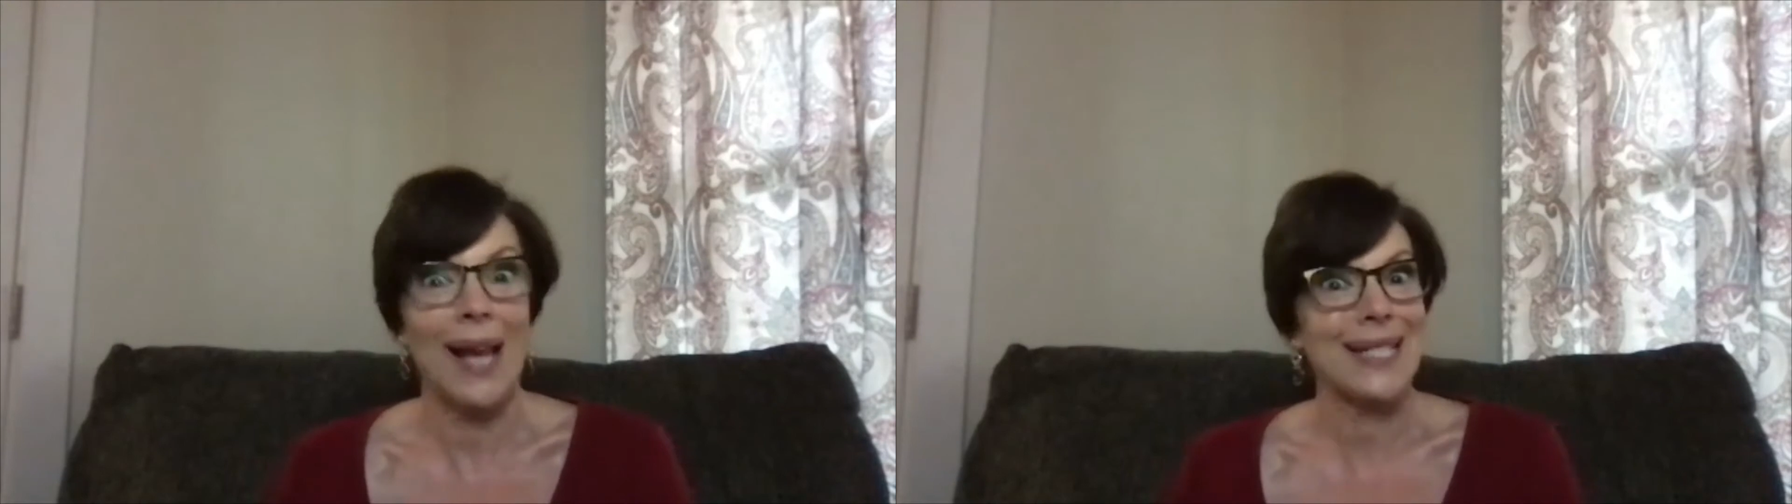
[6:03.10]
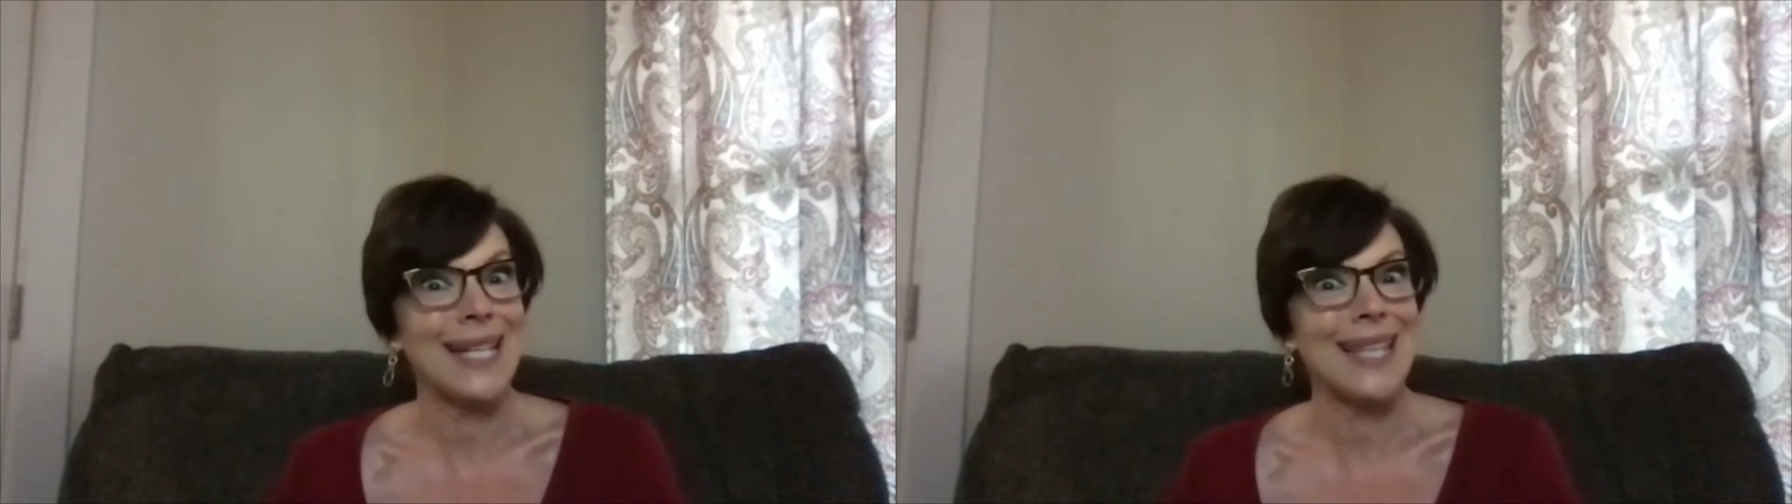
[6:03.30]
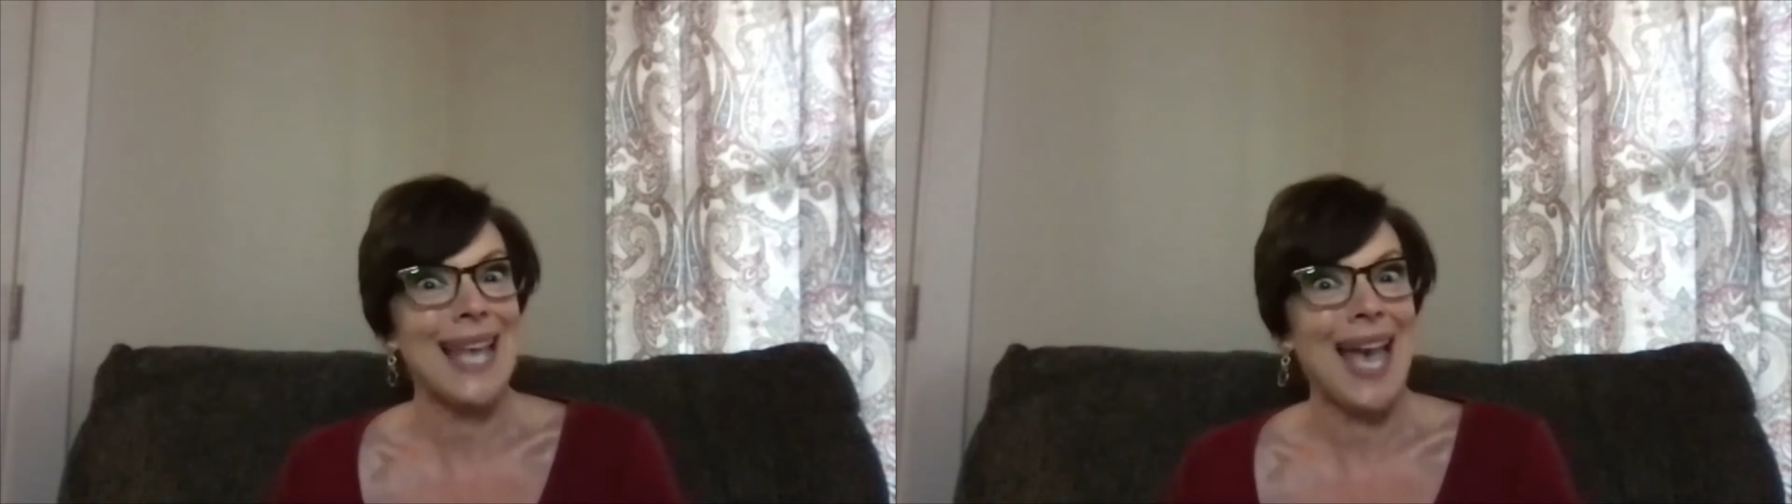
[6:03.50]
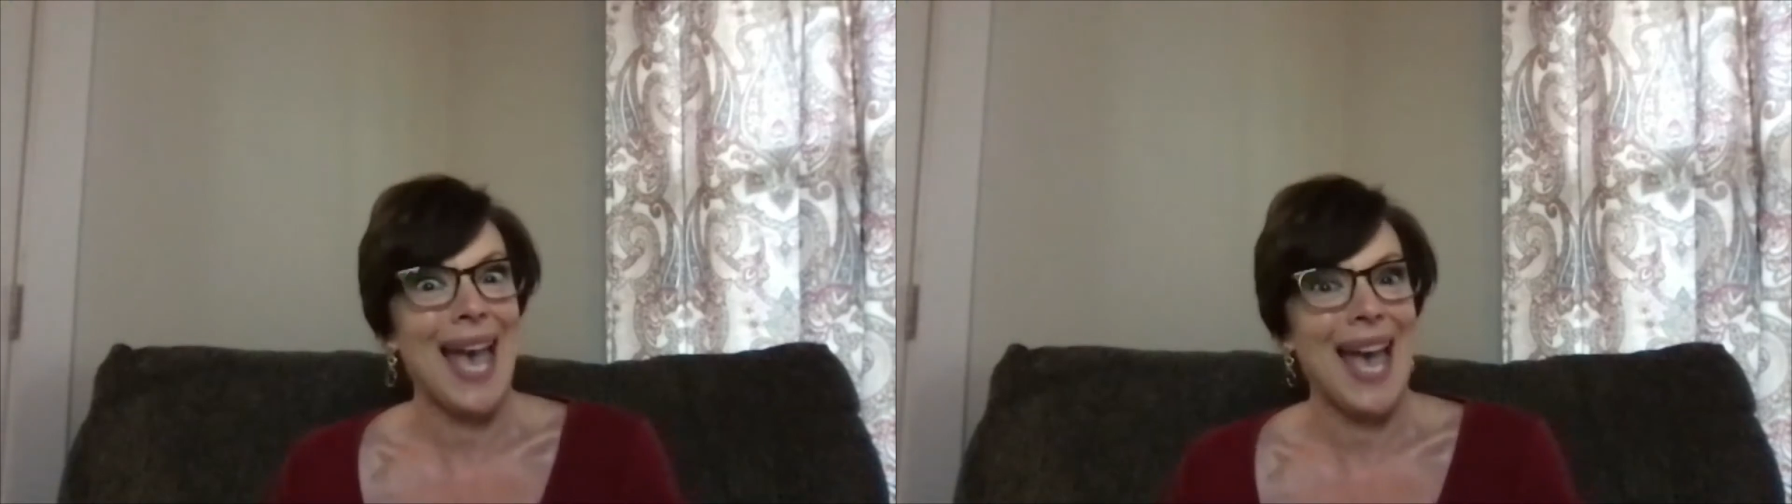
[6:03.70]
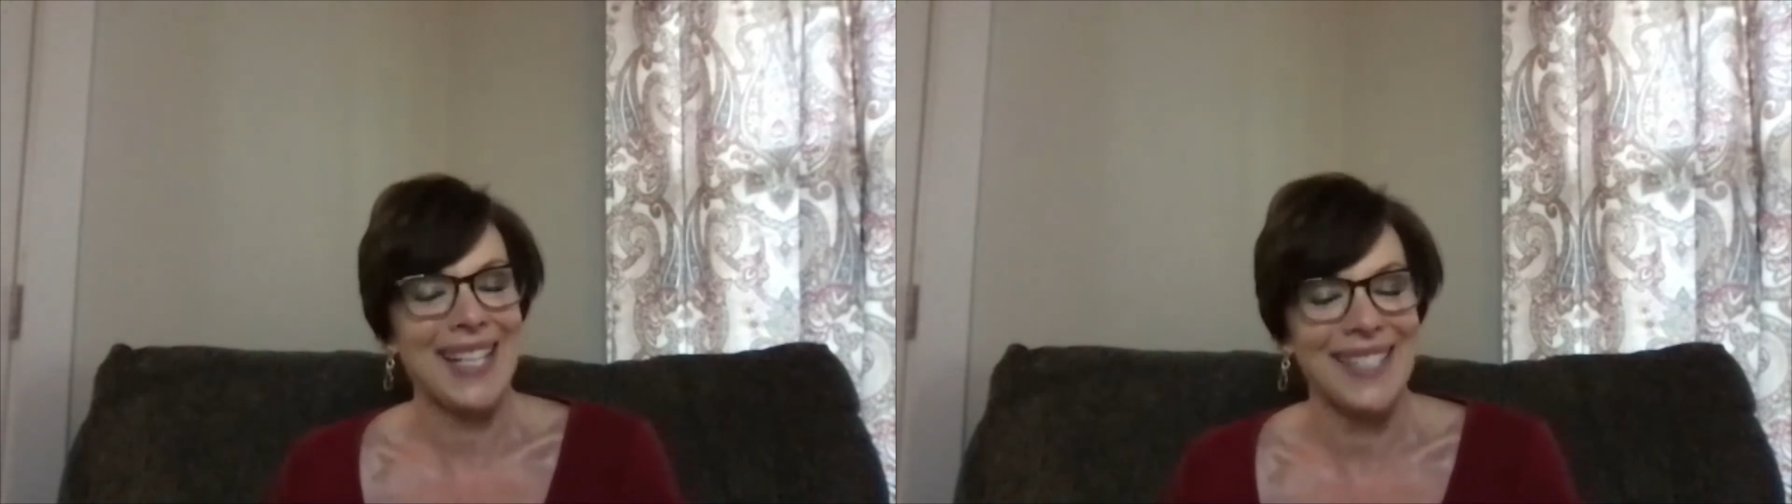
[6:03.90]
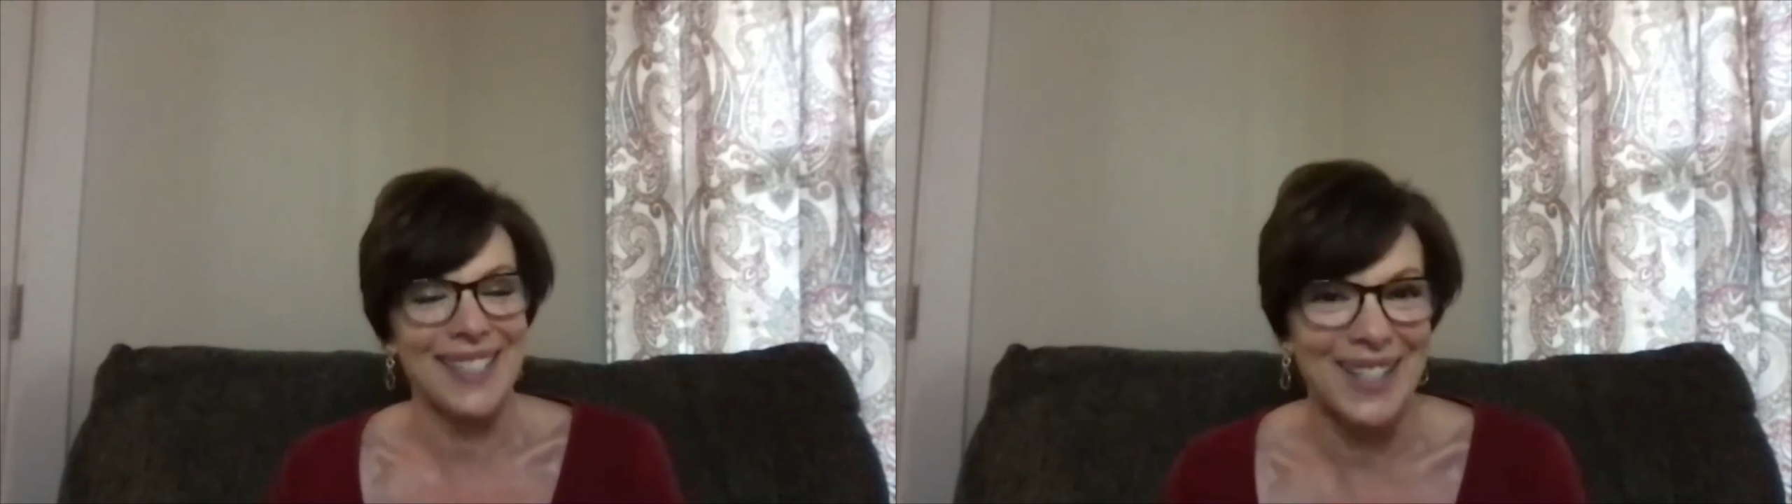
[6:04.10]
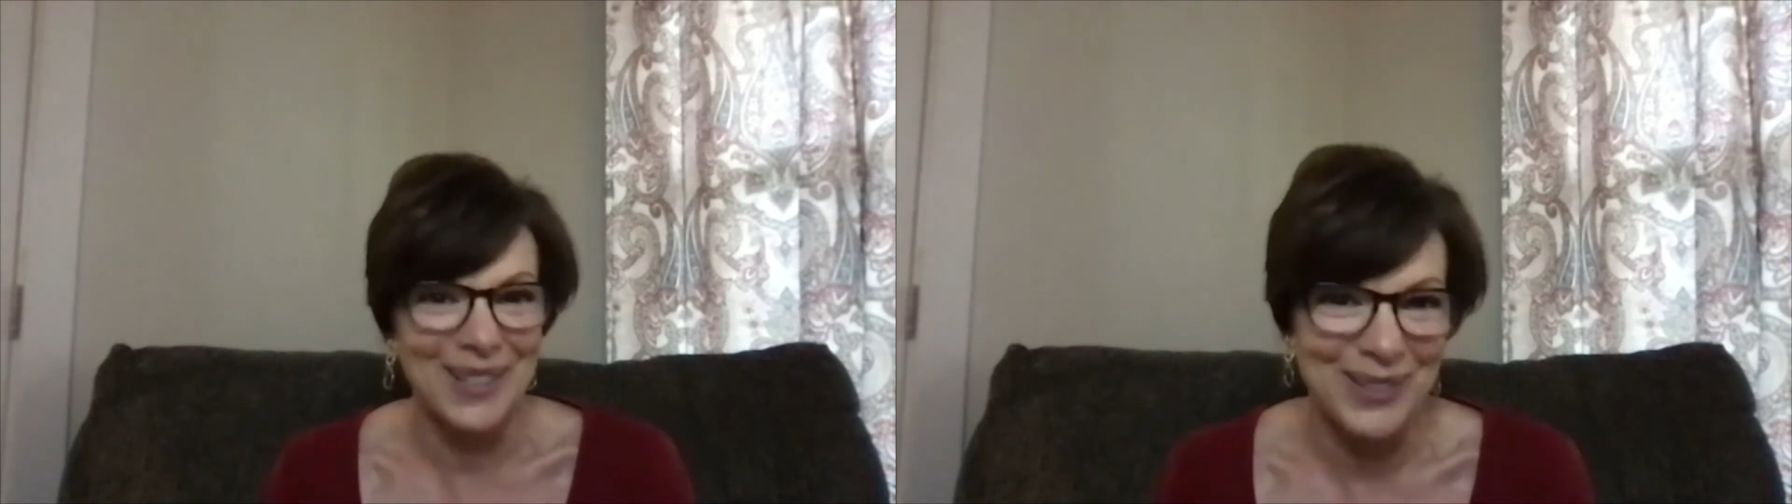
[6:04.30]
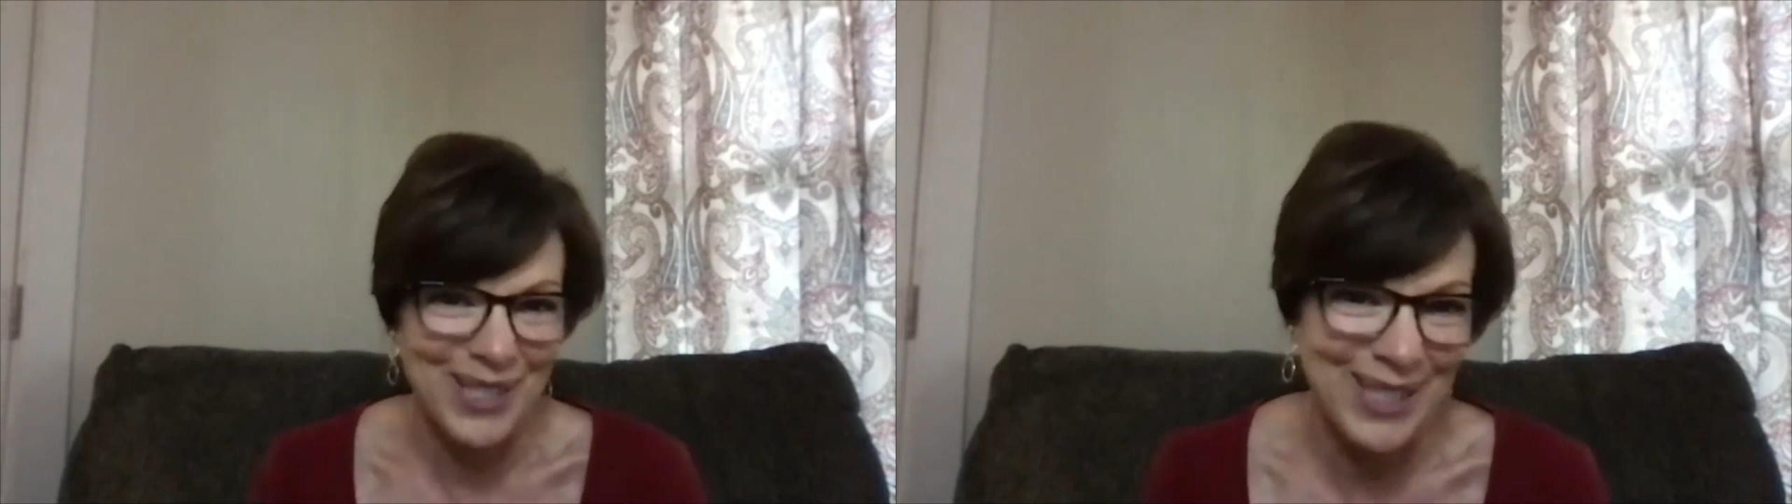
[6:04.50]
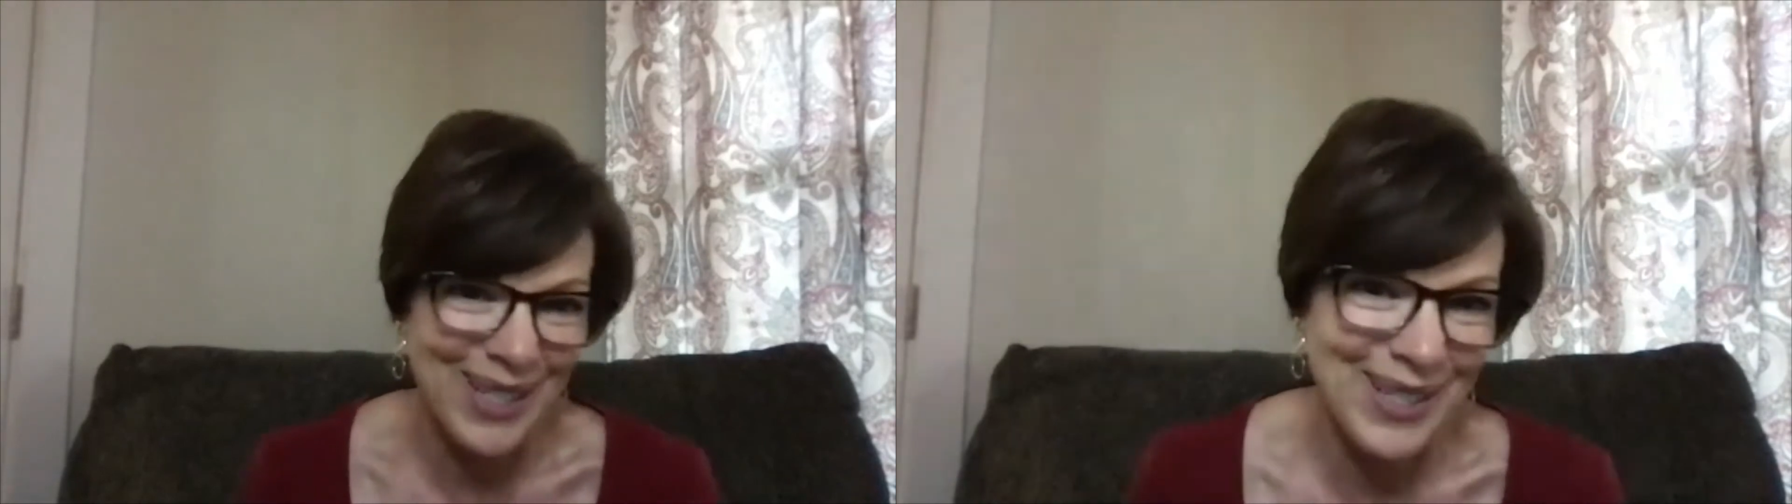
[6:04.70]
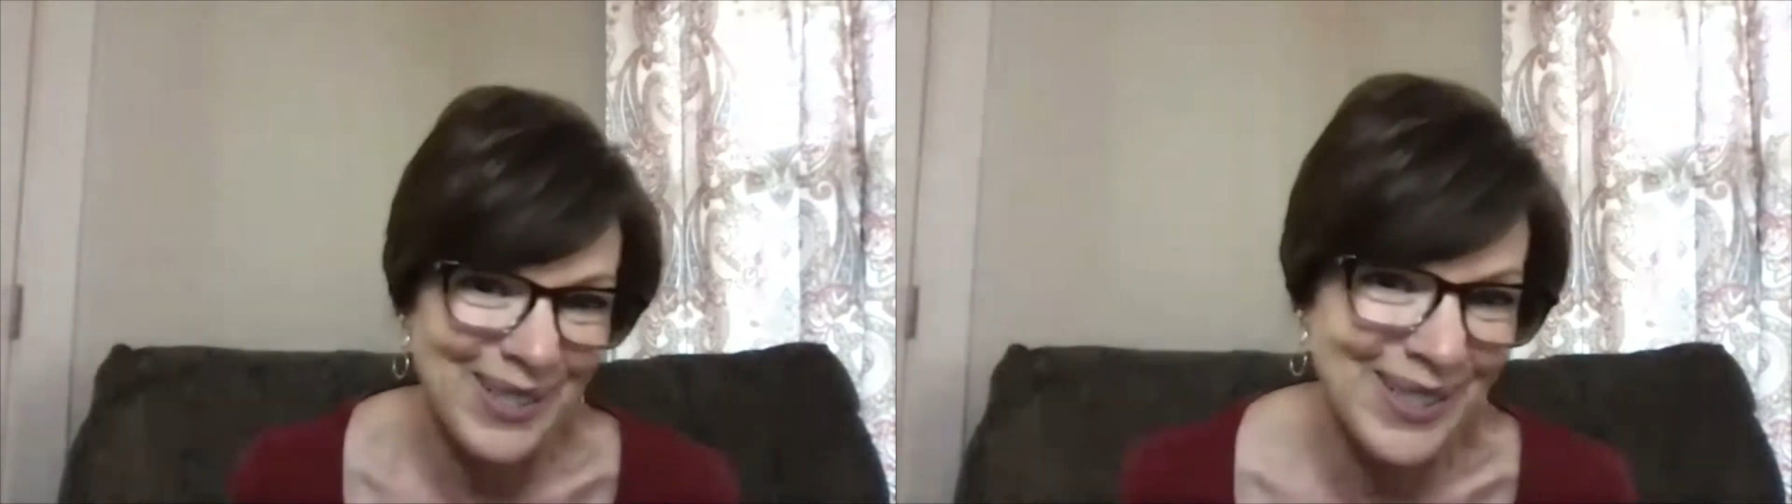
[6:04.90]
did that,
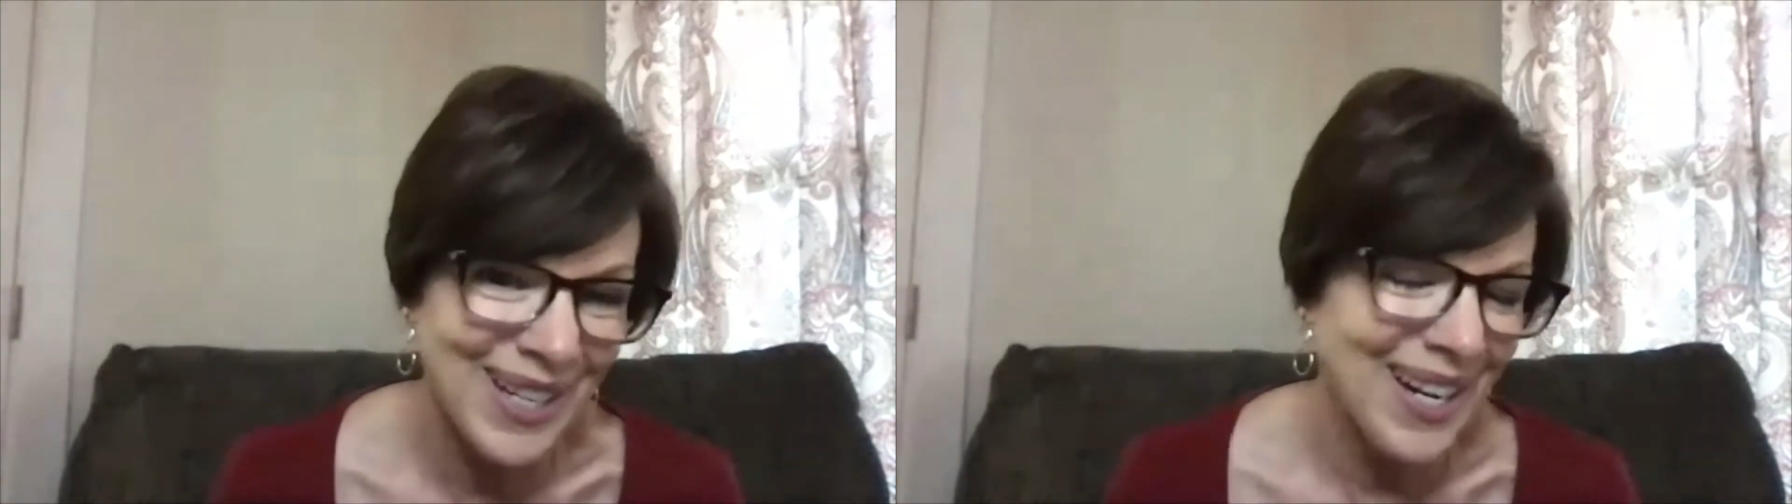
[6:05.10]
So